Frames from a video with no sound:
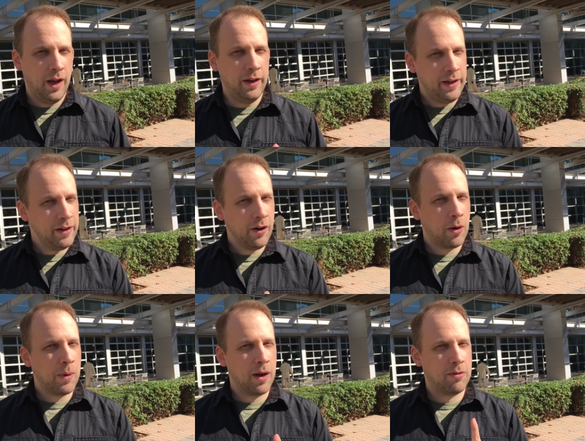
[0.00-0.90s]
And here
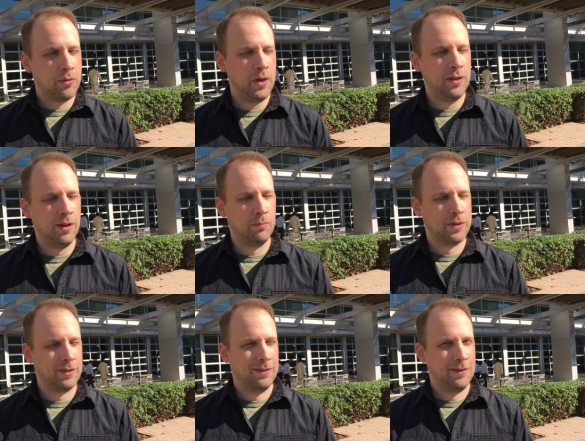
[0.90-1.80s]
are my three
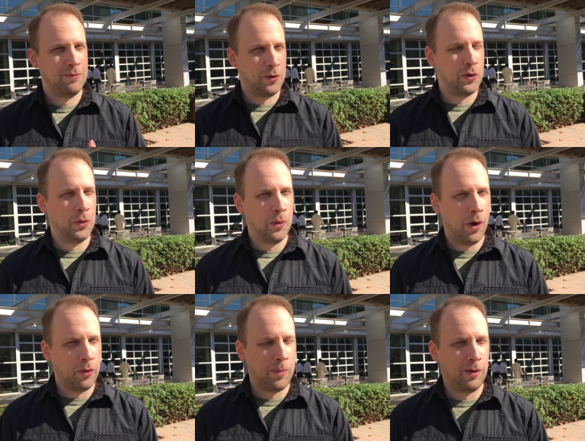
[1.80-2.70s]
tips for you
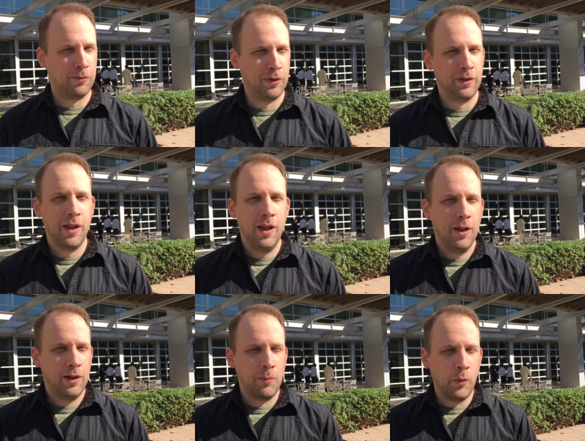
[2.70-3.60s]
on the Battlefront.
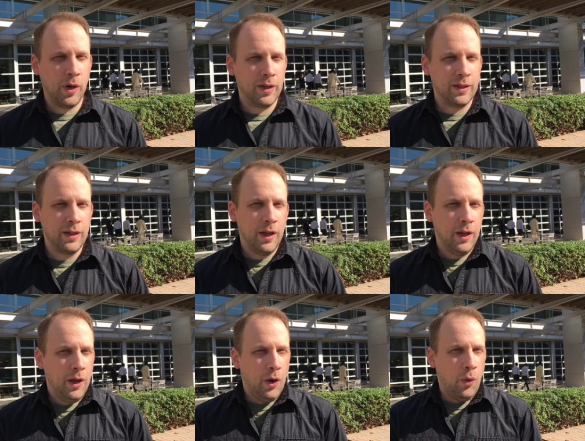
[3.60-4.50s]
Number one,
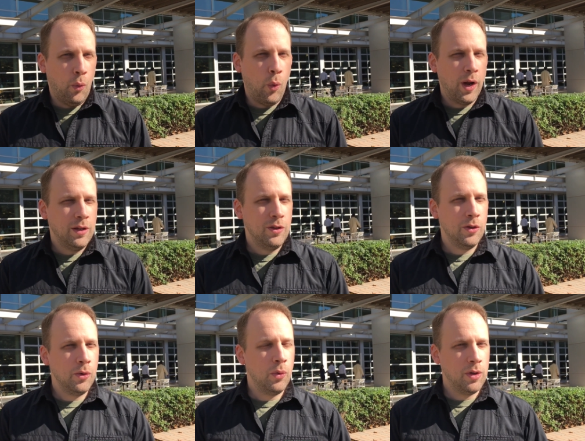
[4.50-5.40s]
when
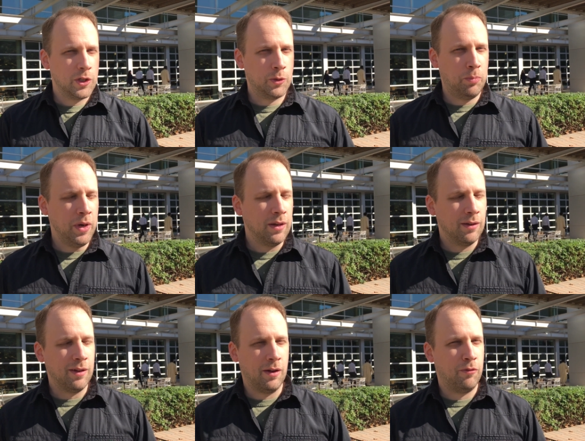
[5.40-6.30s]
you
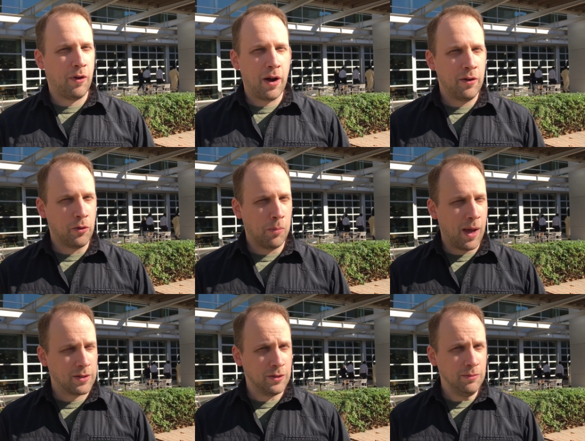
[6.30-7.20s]
sprint and fire your
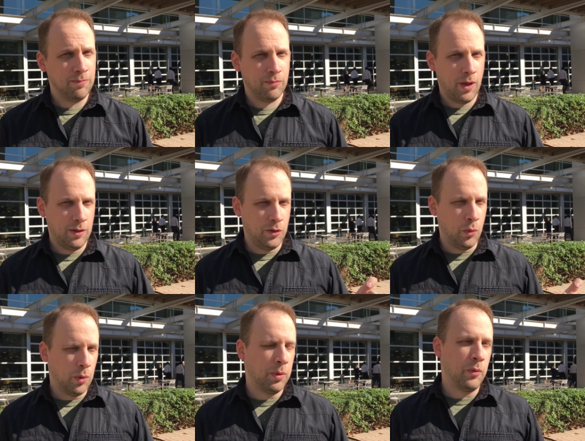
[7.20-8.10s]
blaster,
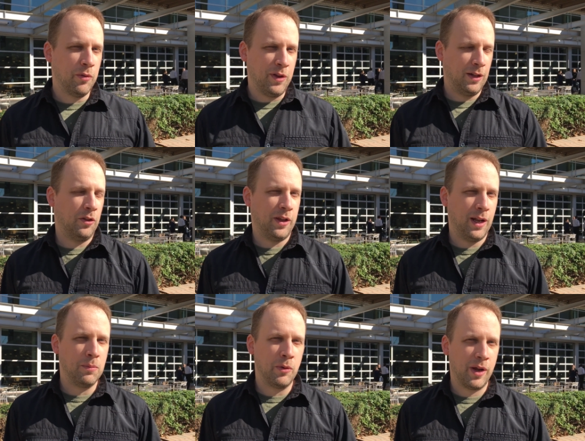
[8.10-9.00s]
you will be revealed on the
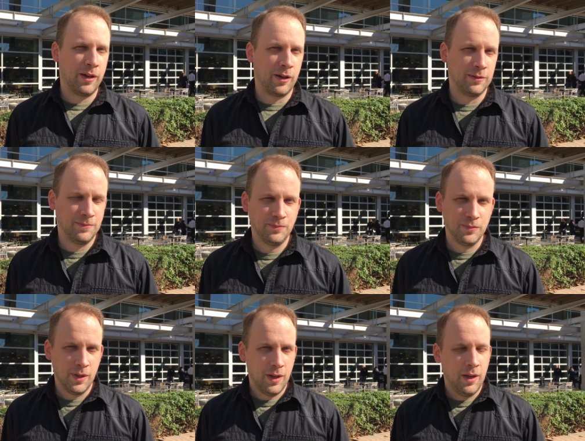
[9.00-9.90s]
enemy radar.
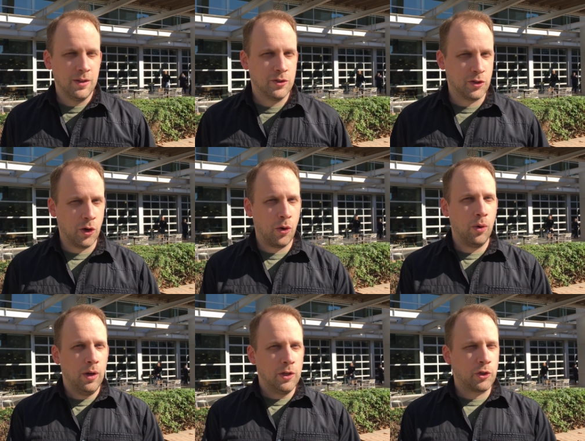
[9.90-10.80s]

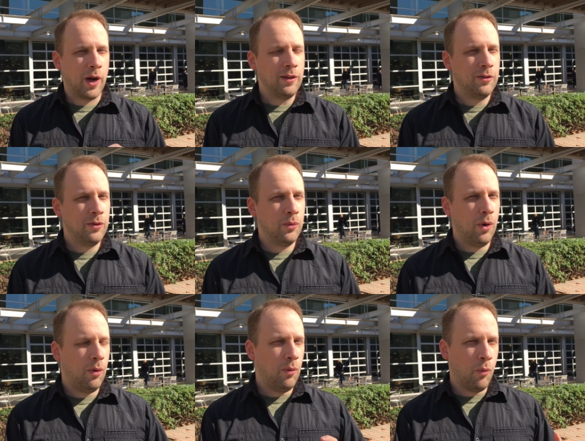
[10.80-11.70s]
So try to
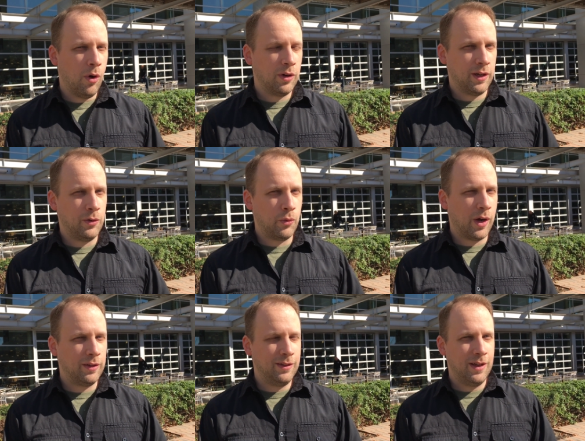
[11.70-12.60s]
walk and
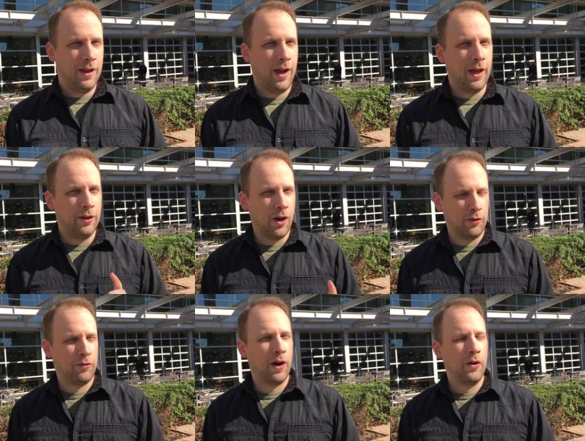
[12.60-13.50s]
run and
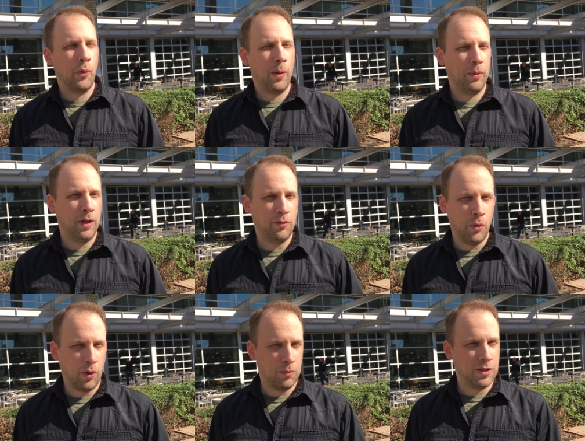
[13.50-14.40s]
not fire your weapon if
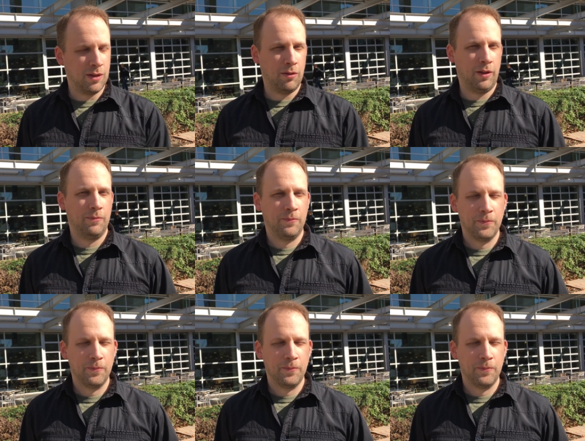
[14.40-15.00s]
you want to be stealthy.